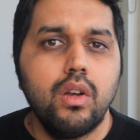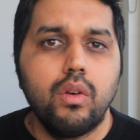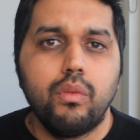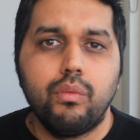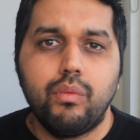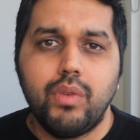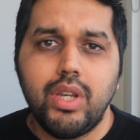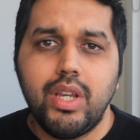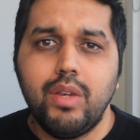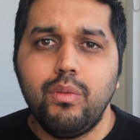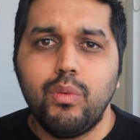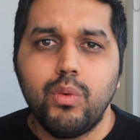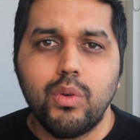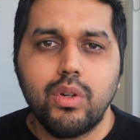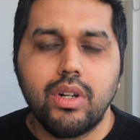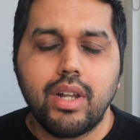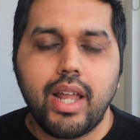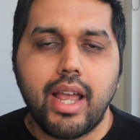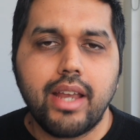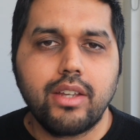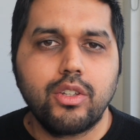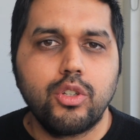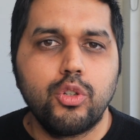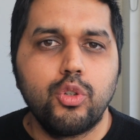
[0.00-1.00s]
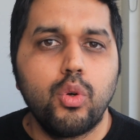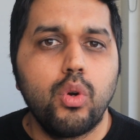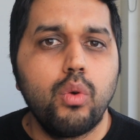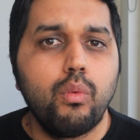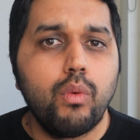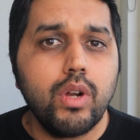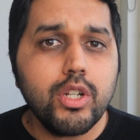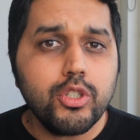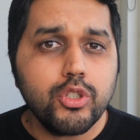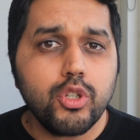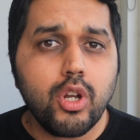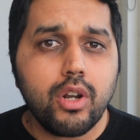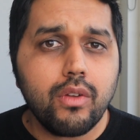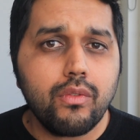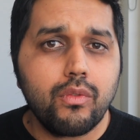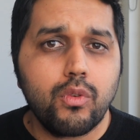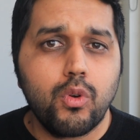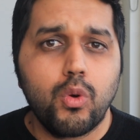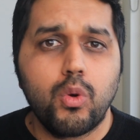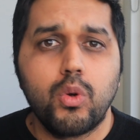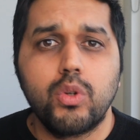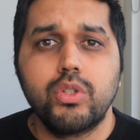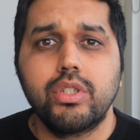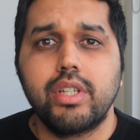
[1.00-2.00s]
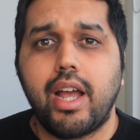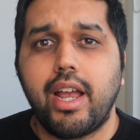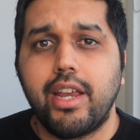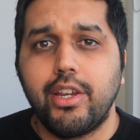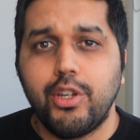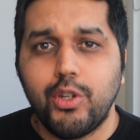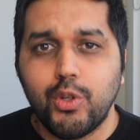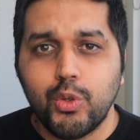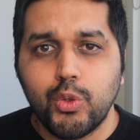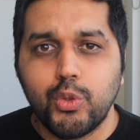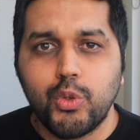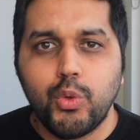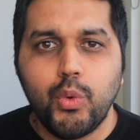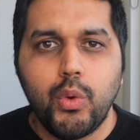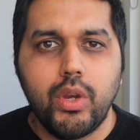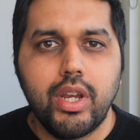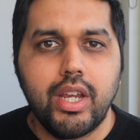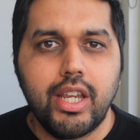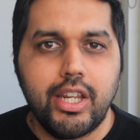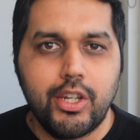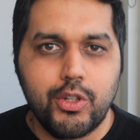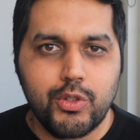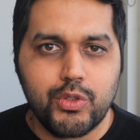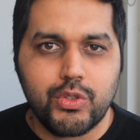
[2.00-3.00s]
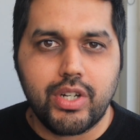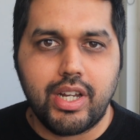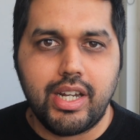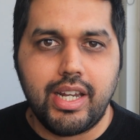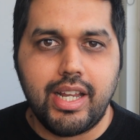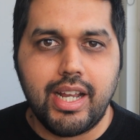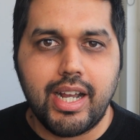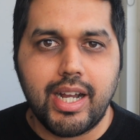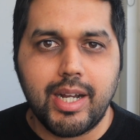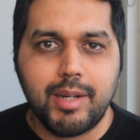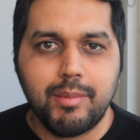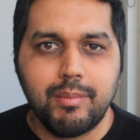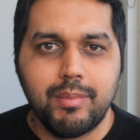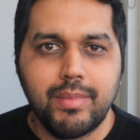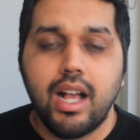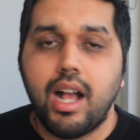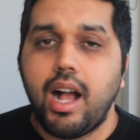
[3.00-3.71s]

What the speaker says: we would like to know what sort of course are you doing in Australia?